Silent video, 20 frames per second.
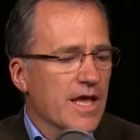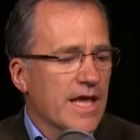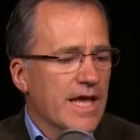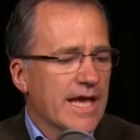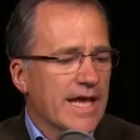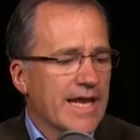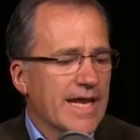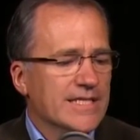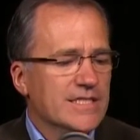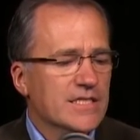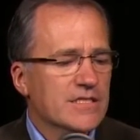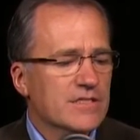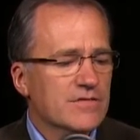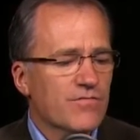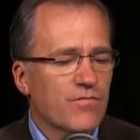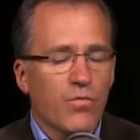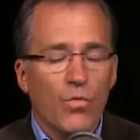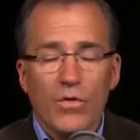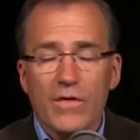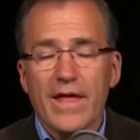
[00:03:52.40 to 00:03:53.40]
It has
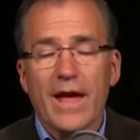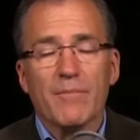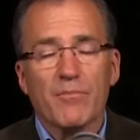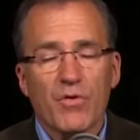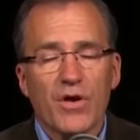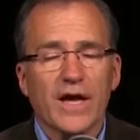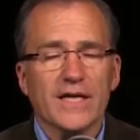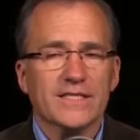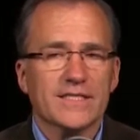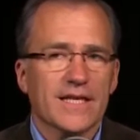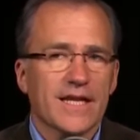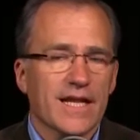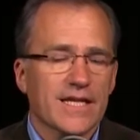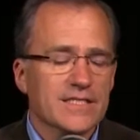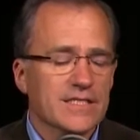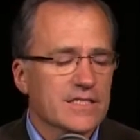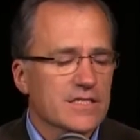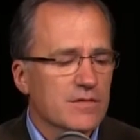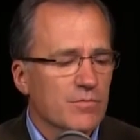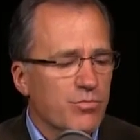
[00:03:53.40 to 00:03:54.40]
for that price, it
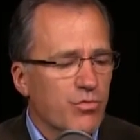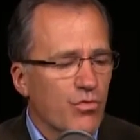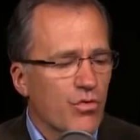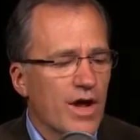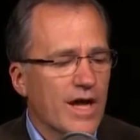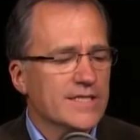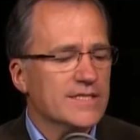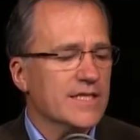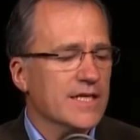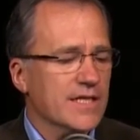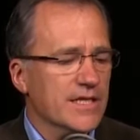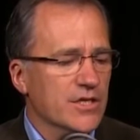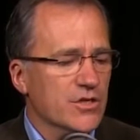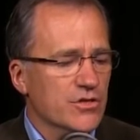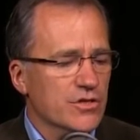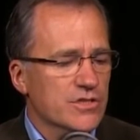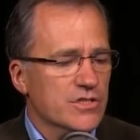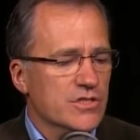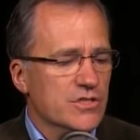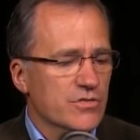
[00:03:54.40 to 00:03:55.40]
has a surprisingly
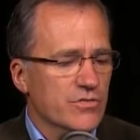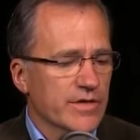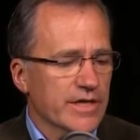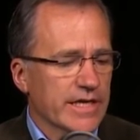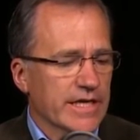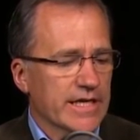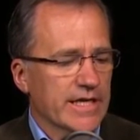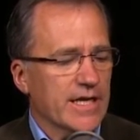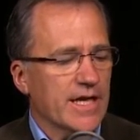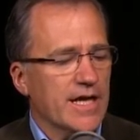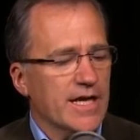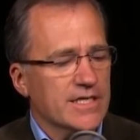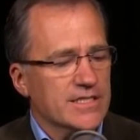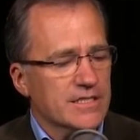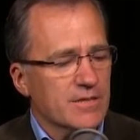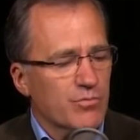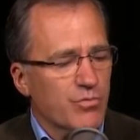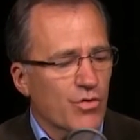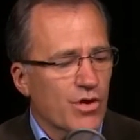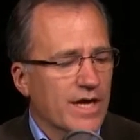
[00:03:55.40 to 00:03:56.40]
good screen, a
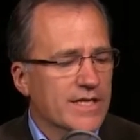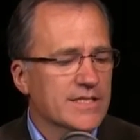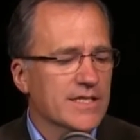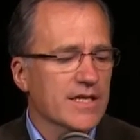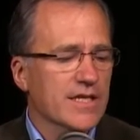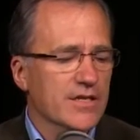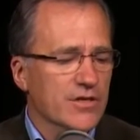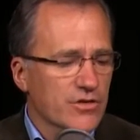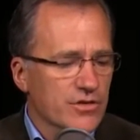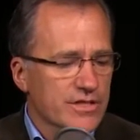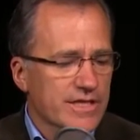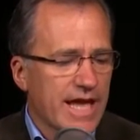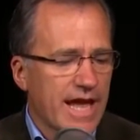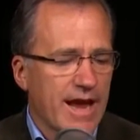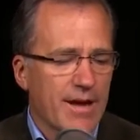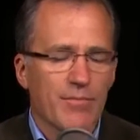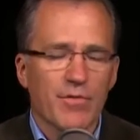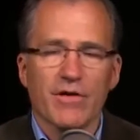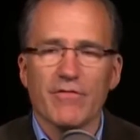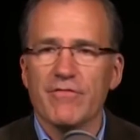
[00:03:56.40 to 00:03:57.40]
surprisingly good
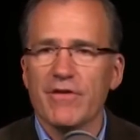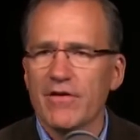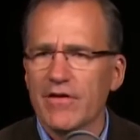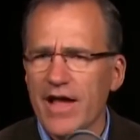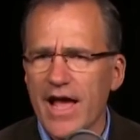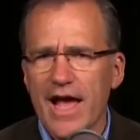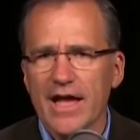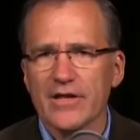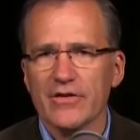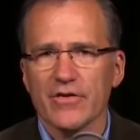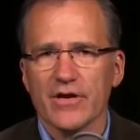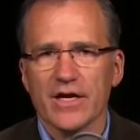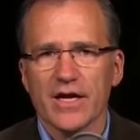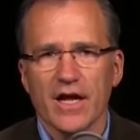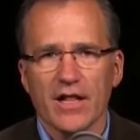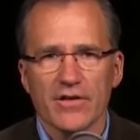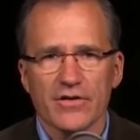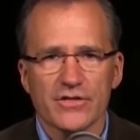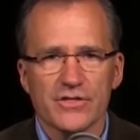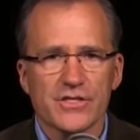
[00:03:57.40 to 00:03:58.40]
camera, very accurate
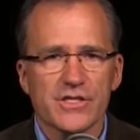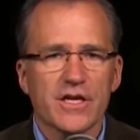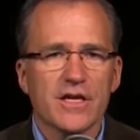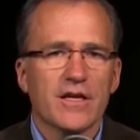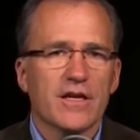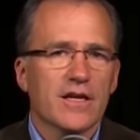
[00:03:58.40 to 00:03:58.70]
colors.